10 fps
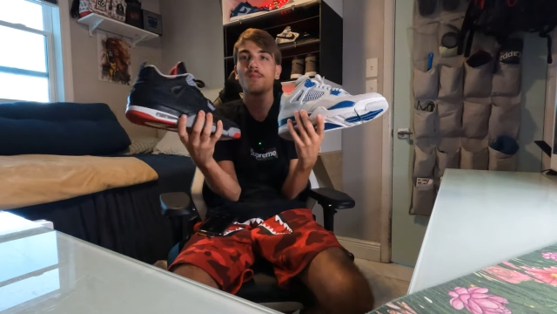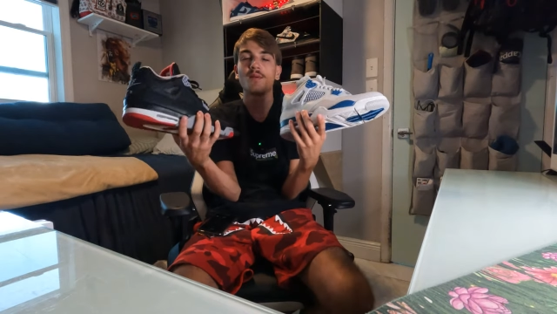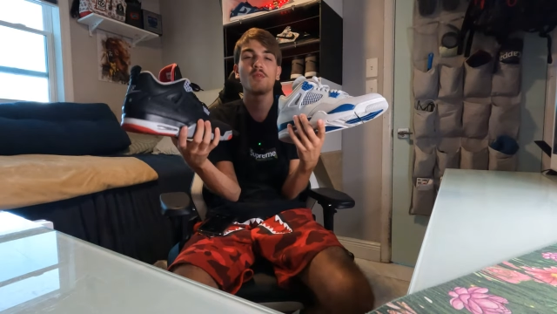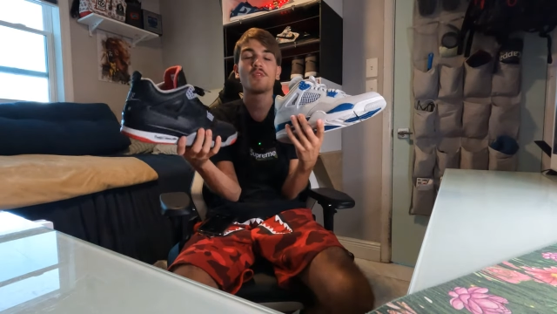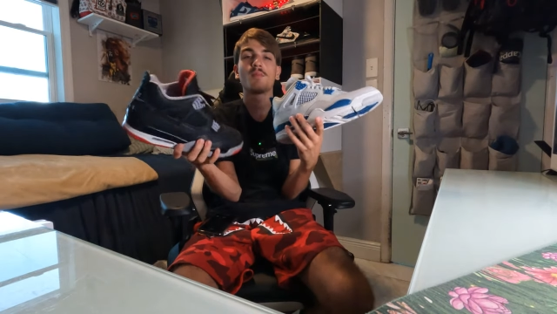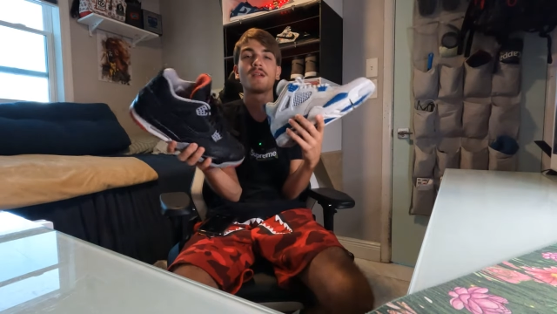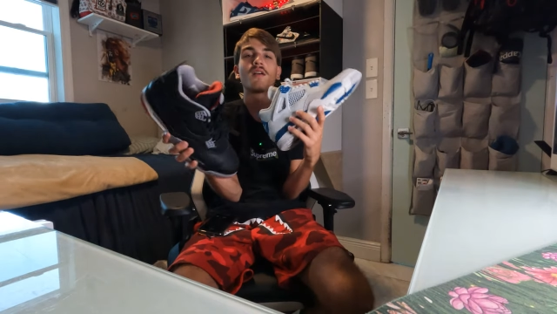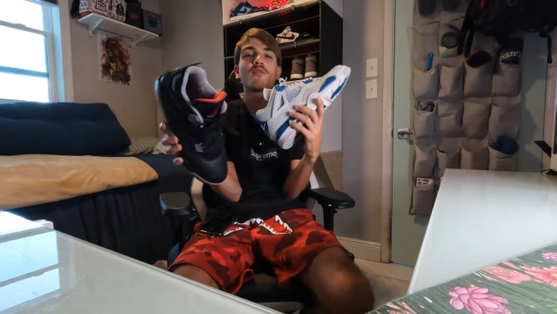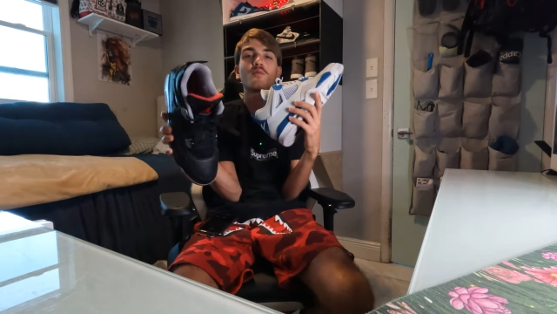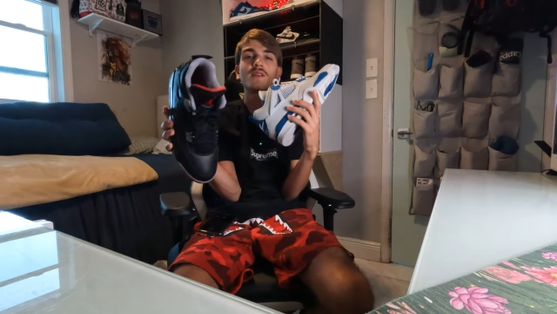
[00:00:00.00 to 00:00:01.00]
people from being
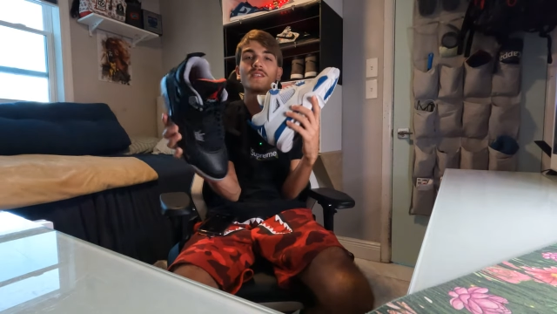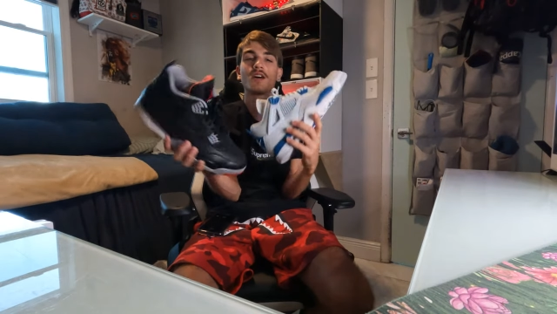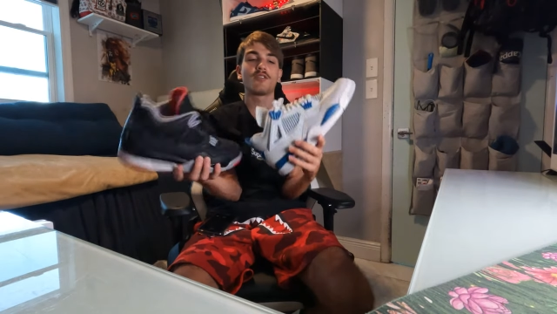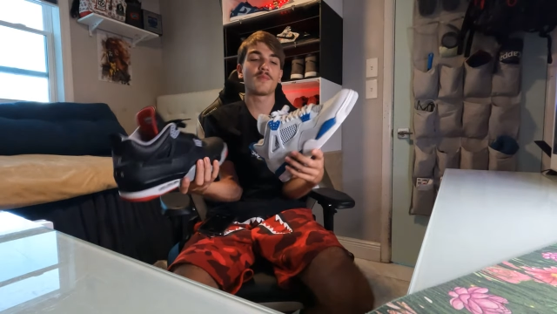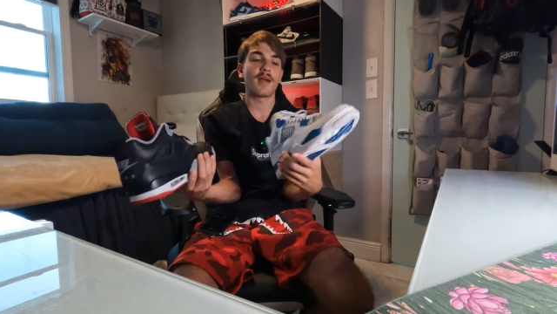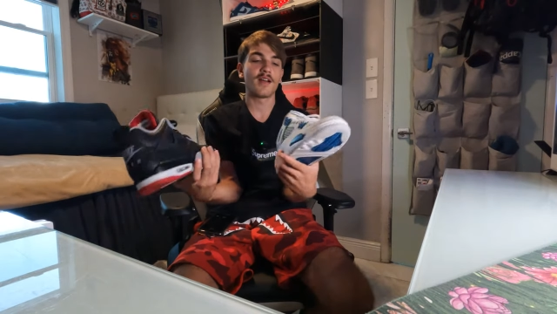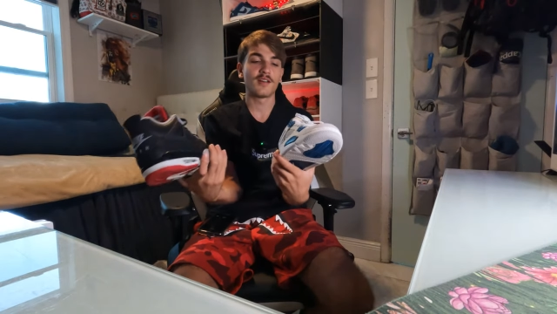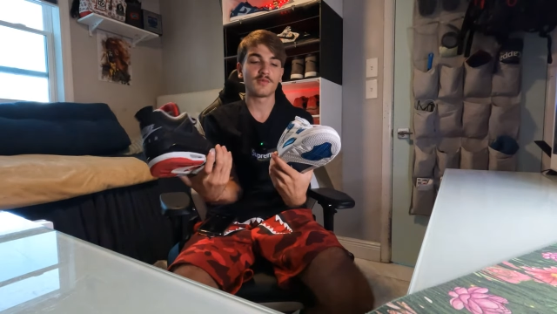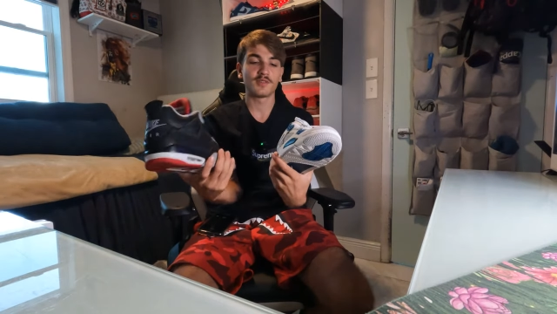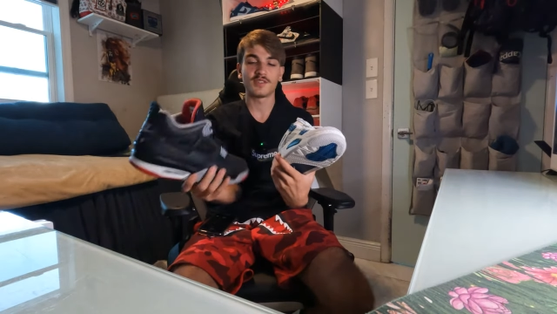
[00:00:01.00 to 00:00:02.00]
able to resell their
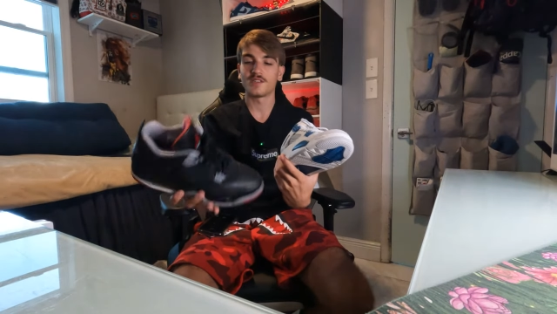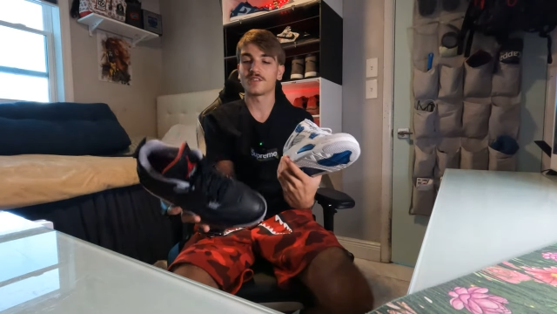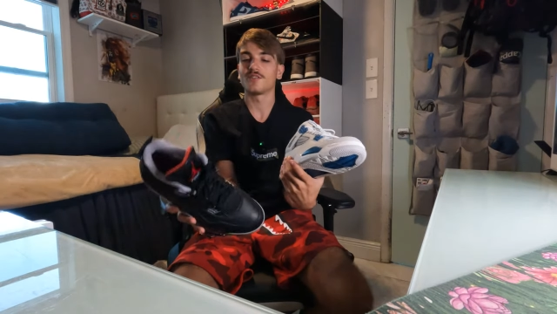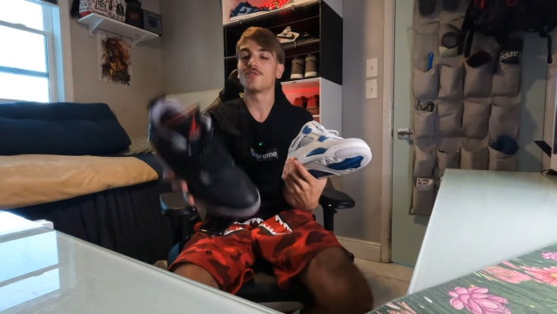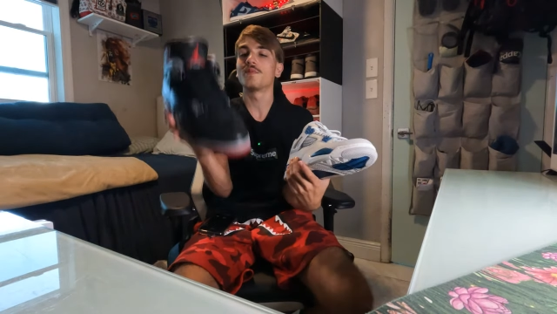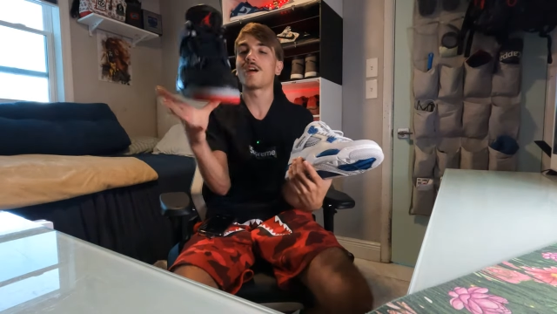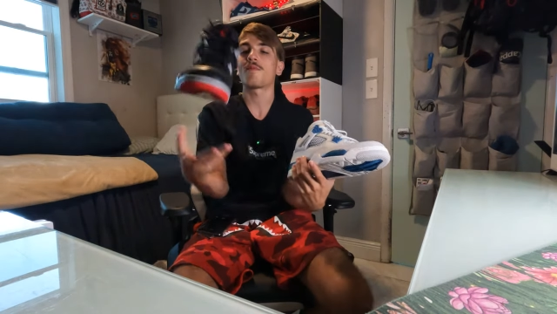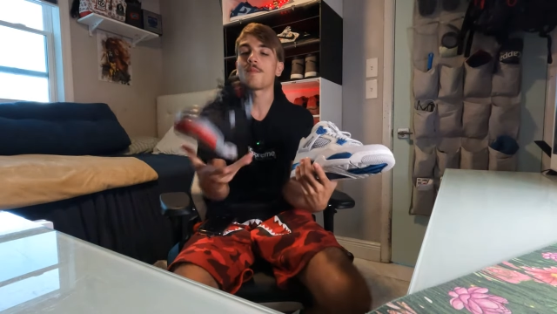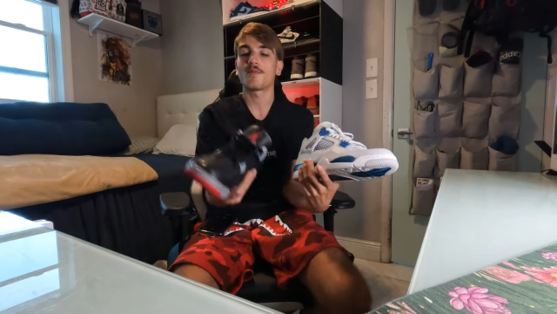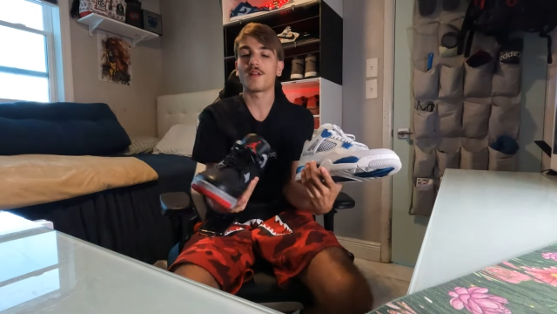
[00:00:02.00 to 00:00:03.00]
pairs, which is just stupid. I
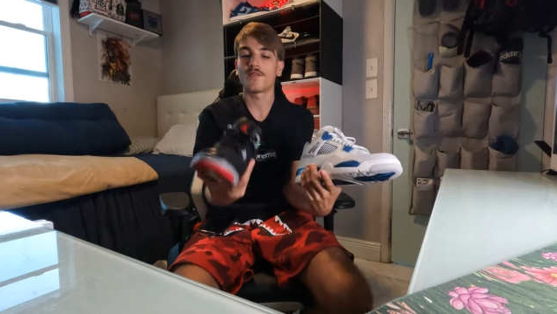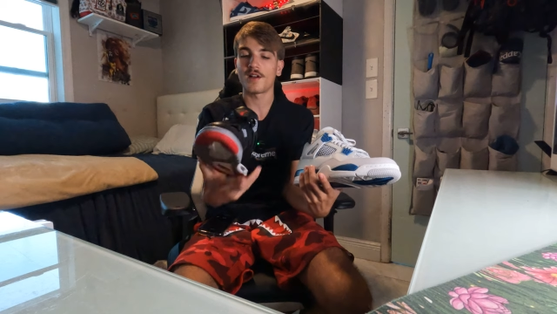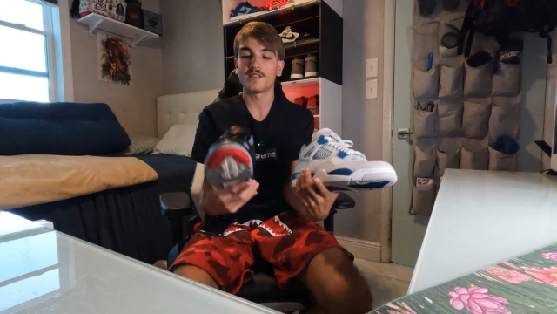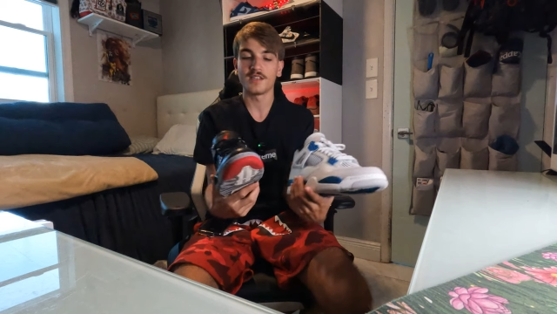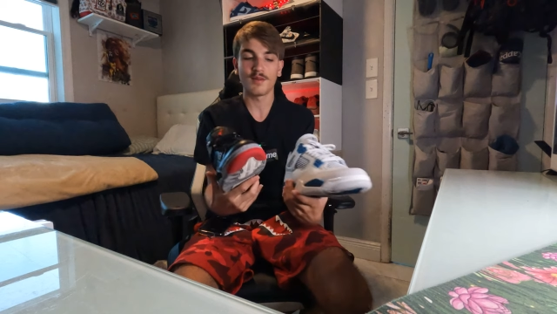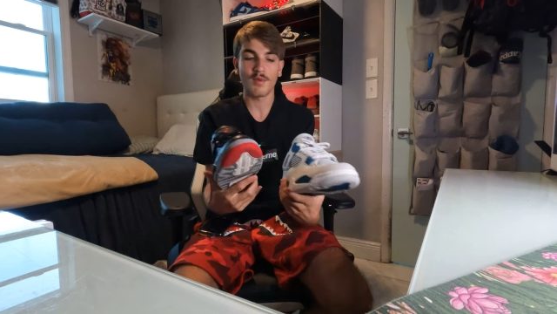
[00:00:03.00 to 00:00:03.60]
remember whenever I used to